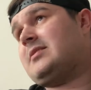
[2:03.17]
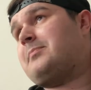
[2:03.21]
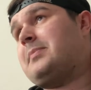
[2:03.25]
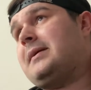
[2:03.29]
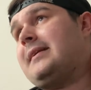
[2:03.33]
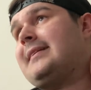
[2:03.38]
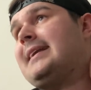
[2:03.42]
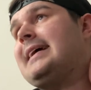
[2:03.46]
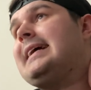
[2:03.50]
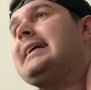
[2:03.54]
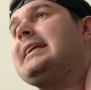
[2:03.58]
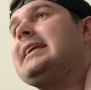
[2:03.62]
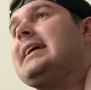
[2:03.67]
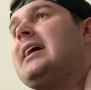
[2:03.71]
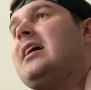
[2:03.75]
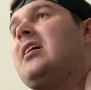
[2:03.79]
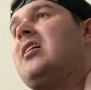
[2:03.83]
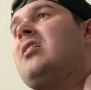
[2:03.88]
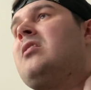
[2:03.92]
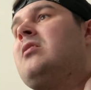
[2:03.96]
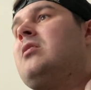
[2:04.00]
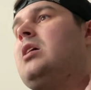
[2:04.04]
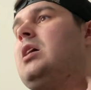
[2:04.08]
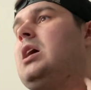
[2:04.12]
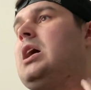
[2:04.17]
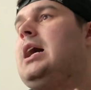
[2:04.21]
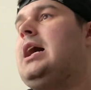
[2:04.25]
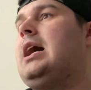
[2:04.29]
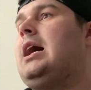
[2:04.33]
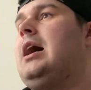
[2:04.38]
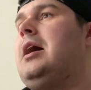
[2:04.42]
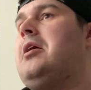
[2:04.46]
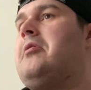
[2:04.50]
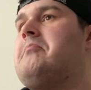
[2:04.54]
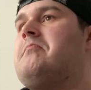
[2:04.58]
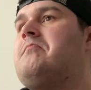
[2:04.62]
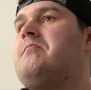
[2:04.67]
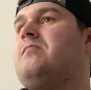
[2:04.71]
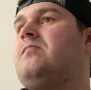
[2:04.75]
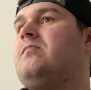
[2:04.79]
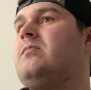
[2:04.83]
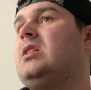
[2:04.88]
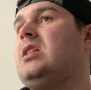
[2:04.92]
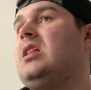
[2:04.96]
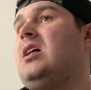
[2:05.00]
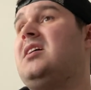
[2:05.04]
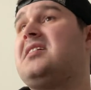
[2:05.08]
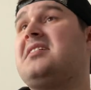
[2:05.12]
Palhinha,
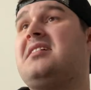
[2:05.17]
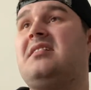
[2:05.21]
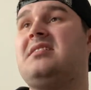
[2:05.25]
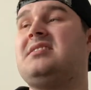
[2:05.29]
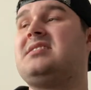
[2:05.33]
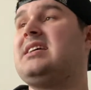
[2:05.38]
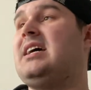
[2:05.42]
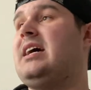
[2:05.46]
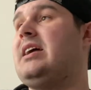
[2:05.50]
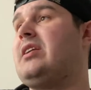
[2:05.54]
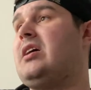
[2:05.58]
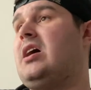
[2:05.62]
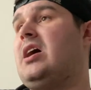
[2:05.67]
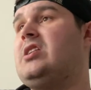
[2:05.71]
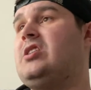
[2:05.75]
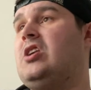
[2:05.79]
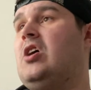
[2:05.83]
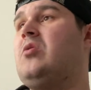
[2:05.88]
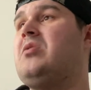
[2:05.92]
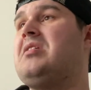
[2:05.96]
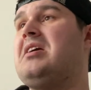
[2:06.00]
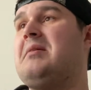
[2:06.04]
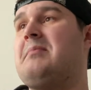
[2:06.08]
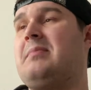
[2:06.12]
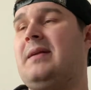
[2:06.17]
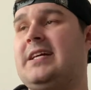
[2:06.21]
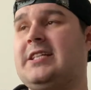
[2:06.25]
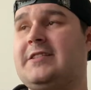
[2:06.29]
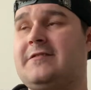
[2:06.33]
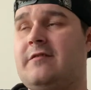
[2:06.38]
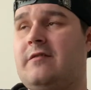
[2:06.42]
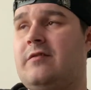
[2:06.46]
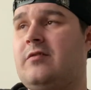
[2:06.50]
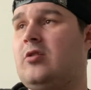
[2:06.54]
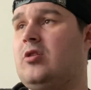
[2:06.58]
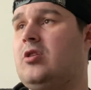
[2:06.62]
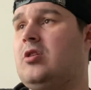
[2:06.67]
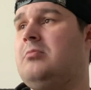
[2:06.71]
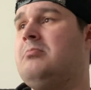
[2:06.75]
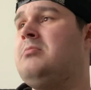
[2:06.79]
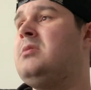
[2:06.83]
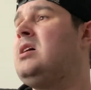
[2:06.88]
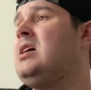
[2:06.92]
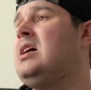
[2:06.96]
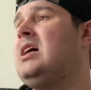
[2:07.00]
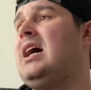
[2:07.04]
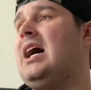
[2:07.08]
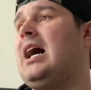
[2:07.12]
like I said, I know that he plays for Fulham,
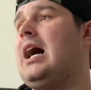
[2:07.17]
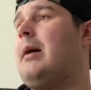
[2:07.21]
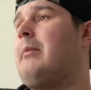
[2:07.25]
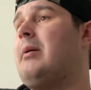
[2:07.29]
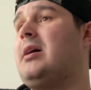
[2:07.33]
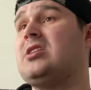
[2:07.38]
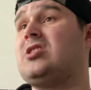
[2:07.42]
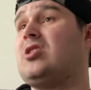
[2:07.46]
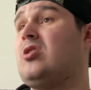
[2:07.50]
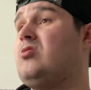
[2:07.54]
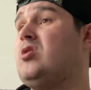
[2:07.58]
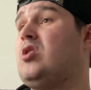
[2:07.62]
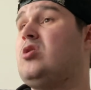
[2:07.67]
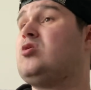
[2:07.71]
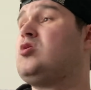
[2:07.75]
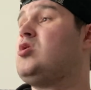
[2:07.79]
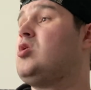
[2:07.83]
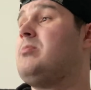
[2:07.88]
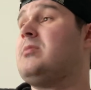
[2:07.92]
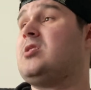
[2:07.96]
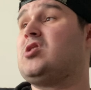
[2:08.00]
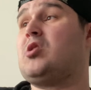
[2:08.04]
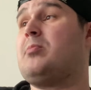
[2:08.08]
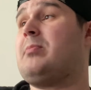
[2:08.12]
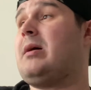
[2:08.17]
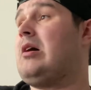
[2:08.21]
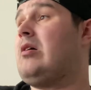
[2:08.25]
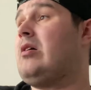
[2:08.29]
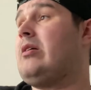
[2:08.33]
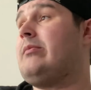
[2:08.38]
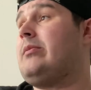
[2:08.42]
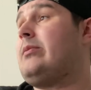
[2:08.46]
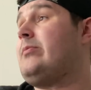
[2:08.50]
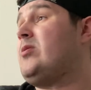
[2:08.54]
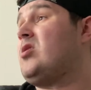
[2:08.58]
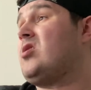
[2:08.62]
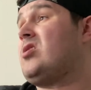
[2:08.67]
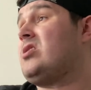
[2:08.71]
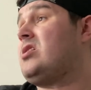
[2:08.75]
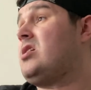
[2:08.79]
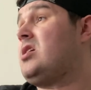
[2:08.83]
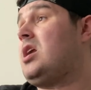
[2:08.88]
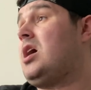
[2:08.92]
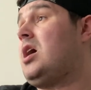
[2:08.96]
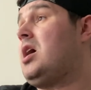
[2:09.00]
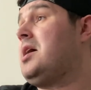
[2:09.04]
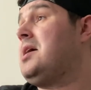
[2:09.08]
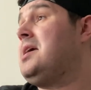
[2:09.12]
but I don't know too much about him, I'm not gonna
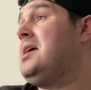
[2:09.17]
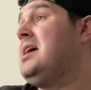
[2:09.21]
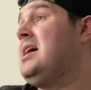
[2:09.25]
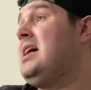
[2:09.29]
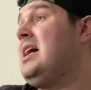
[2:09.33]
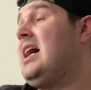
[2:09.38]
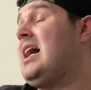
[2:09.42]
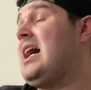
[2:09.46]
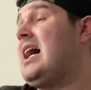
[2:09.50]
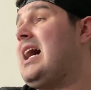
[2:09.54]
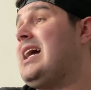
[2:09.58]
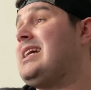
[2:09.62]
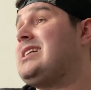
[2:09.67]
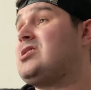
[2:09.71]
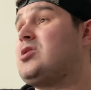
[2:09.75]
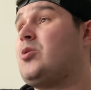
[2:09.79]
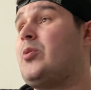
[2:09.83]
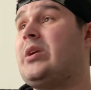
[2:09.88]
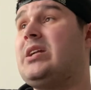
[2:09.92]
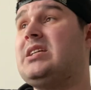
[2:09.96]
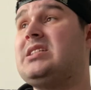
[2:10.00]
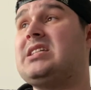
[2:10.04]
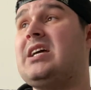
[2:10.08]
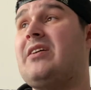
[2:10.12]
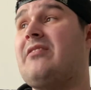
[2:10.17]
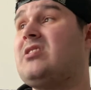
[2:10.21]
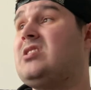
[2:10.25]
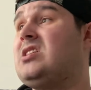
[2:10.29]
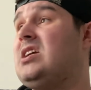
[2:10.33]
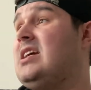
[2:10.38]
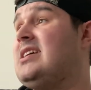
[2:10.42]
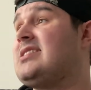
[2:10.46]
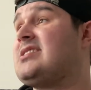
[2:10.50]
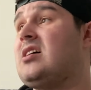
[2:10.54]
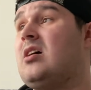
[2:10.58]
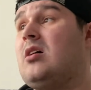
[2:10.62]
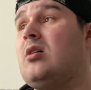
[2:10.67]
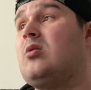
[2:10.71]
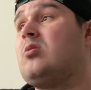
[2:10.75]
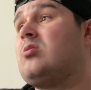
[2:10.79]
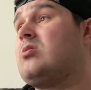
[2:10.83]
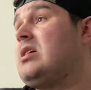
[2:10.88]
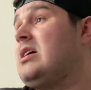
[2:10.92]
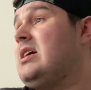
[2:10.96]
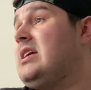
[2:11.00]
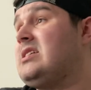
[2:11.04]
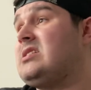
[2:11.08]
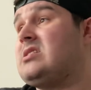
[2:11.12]
lie. He's 27 years old,
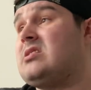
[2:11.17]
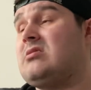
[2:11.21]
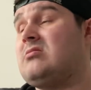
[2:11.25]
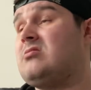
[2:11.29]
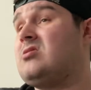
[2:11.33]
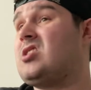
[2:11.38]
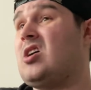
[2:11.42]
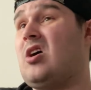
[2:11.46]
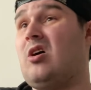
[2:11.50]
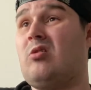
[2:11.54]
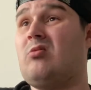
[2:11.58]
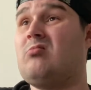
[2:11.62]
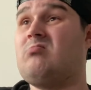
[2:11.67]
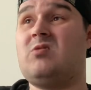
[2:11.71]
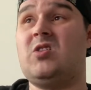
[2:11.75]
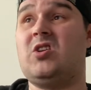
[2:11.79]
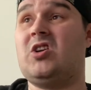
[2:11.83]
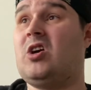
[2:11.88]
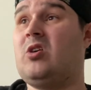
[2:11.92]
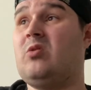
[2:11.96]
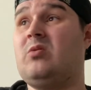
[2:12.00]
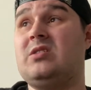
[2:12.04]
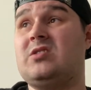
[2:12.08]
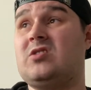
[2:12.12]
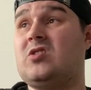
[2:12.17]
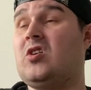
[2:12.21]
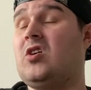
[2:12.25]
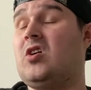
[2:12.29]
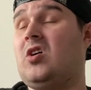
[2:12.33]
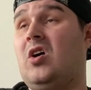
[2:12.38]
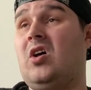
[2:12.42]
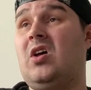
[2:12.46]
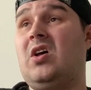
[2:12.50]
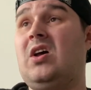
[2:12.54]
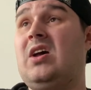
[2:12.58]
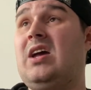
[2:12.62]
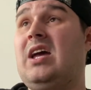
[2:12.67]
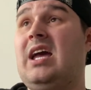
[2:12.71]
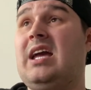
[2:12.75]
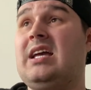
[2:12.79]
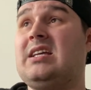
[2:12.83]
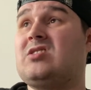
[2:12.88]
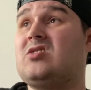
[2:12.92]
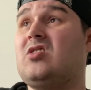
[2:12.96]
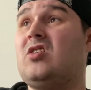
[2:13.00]
he's got a